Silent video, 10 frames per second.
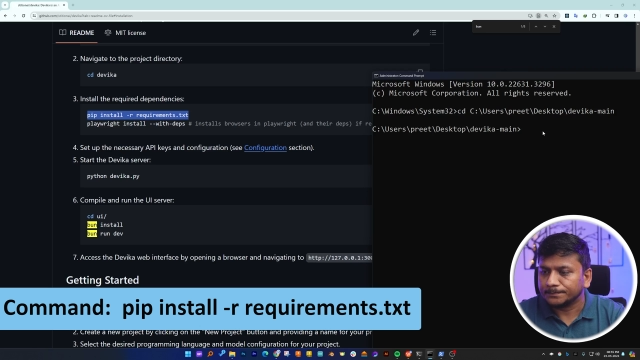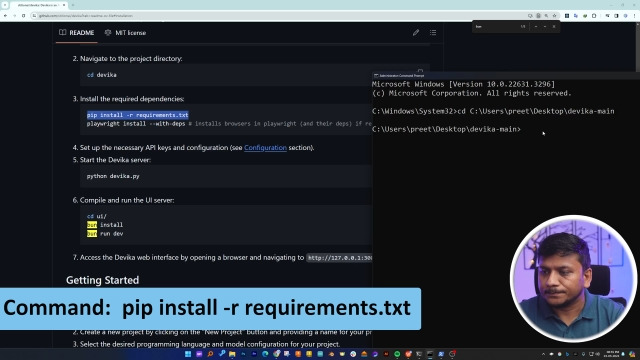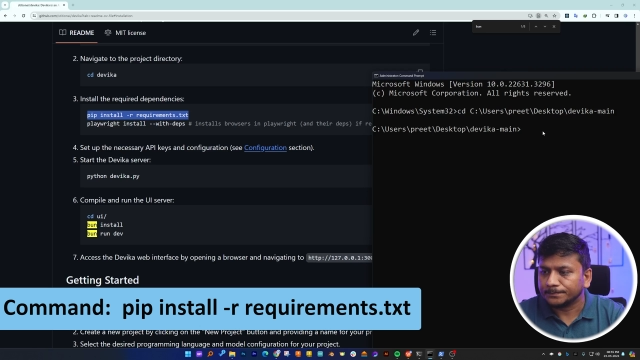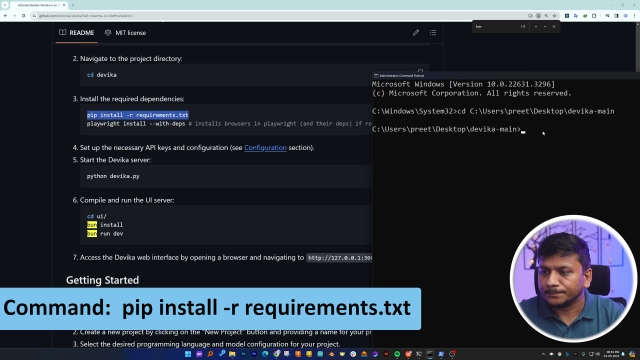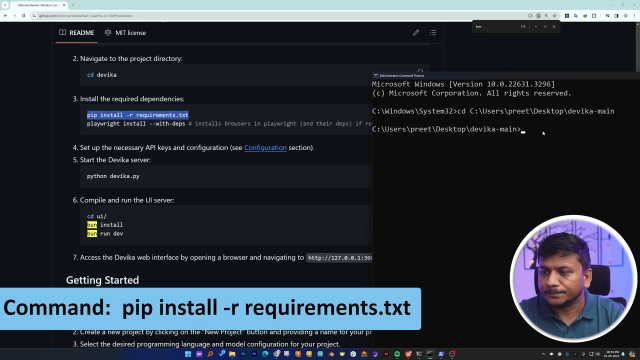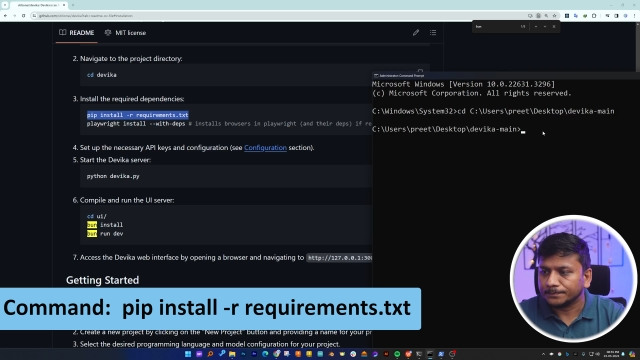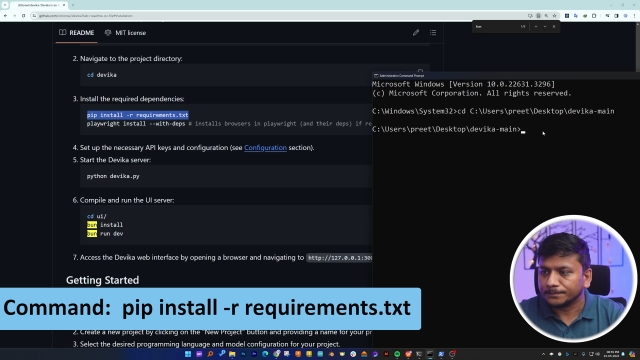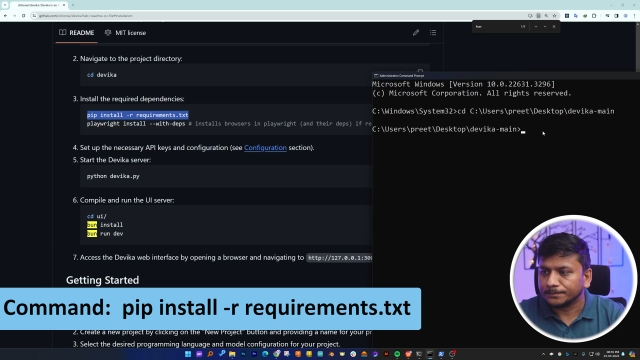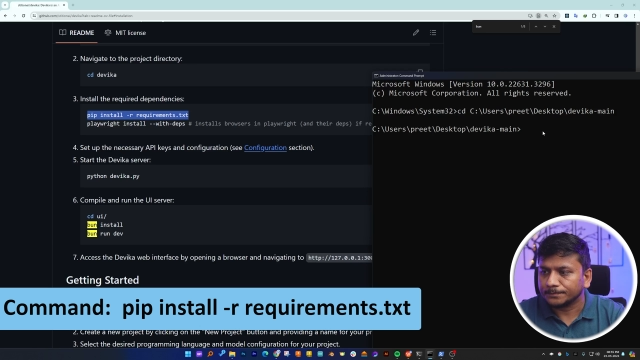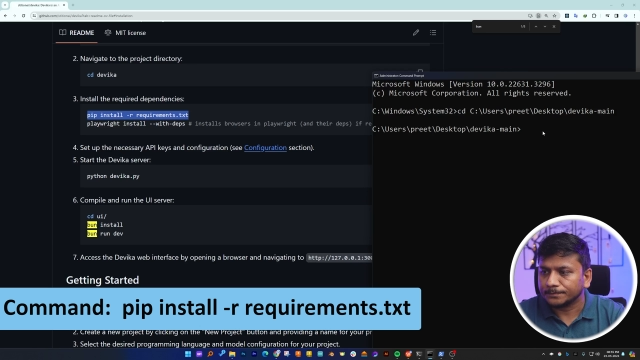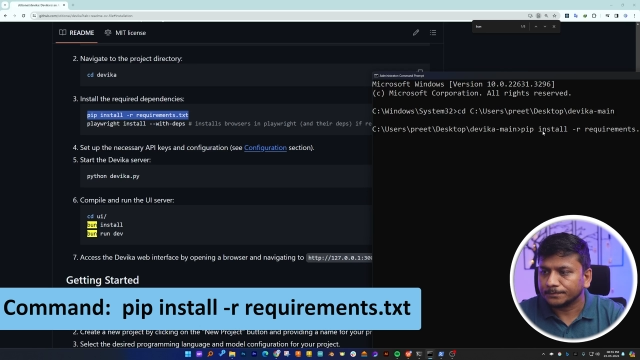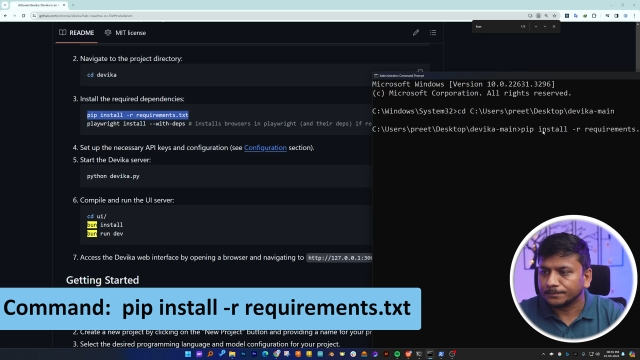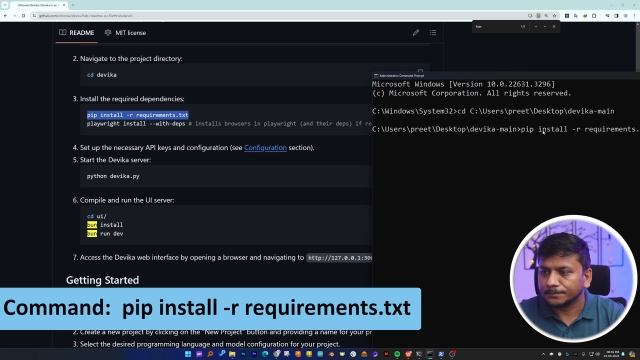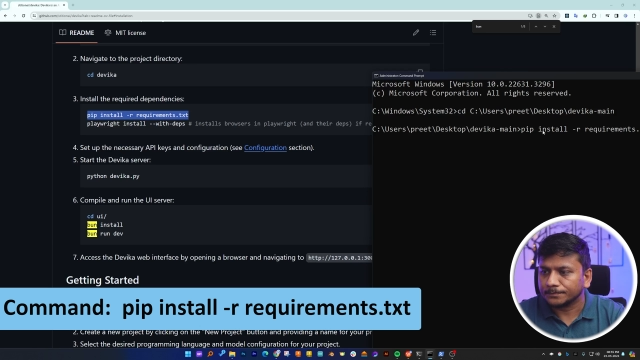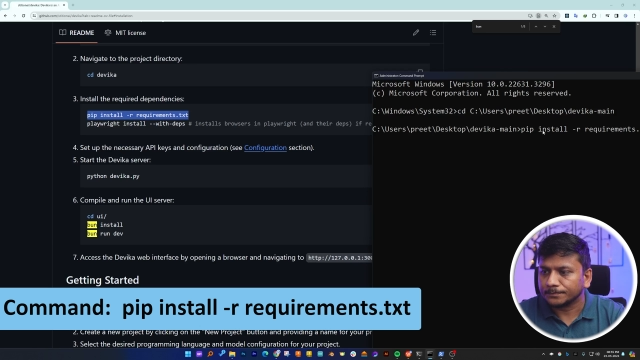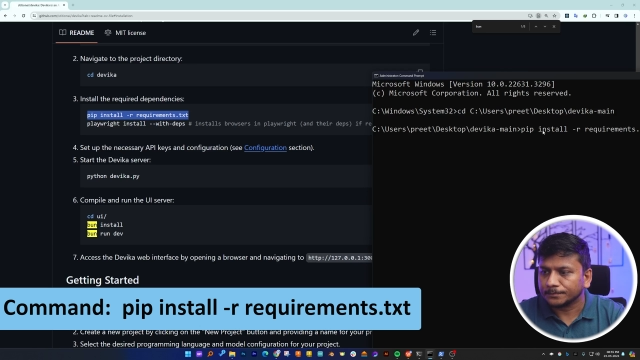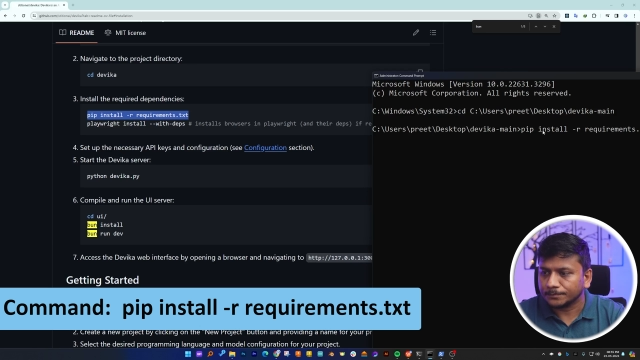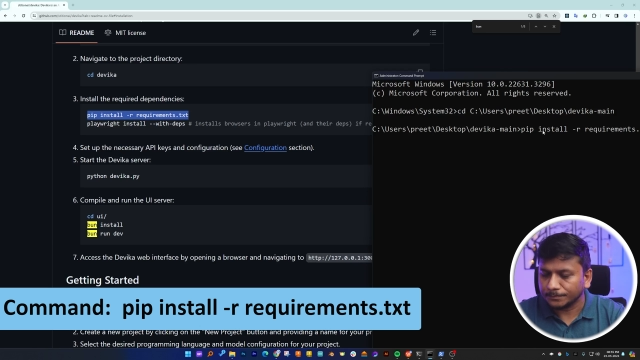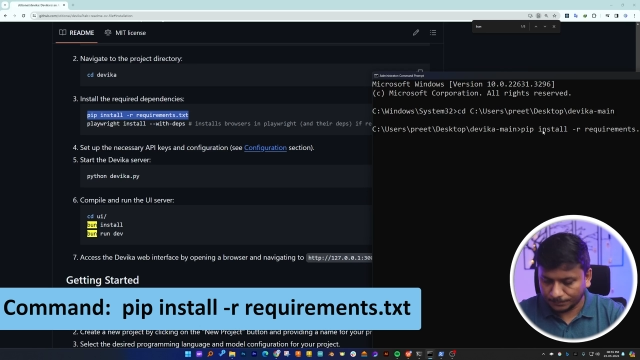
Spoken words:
(silence)